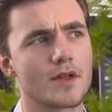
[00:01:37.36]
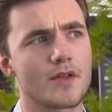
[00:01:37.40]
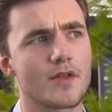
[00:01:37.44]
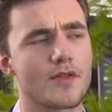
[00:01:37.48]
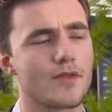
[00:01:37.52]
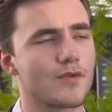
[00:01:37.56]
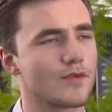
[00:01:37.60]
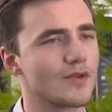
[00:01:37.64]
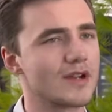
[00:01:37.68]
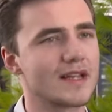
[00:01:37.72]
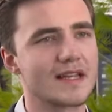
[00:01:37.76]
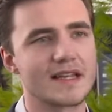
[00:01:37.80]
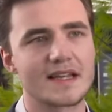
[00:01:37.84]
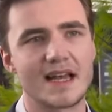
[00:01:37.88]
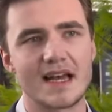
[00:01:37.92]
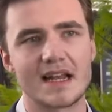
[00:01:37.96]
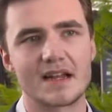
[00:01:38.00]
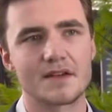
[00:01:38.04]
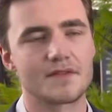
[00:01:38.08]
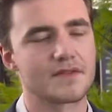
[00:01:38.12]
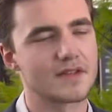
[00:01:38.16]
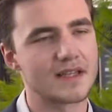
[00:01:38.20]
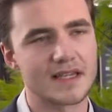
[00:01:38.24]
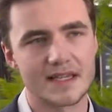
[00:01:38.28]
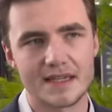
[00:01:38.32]
three kind
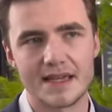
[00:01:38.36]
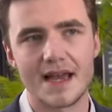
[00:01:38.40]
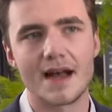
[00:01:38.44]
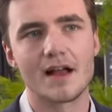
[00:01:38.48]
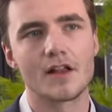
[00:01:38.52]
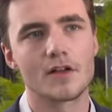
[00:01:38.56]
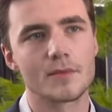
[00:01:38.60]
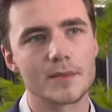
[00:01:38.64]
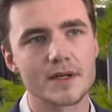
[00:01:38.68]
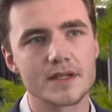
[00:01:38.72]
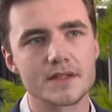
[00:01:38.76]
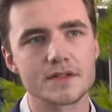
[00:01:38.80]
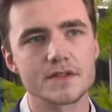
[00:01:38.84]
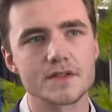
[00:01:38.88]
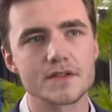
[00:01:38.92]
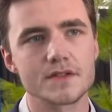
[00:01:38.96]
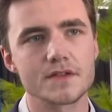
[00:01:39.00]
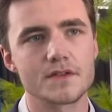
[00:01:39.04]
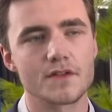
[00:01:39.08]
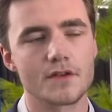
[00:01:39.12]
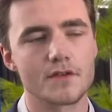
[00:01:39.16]
of key elements.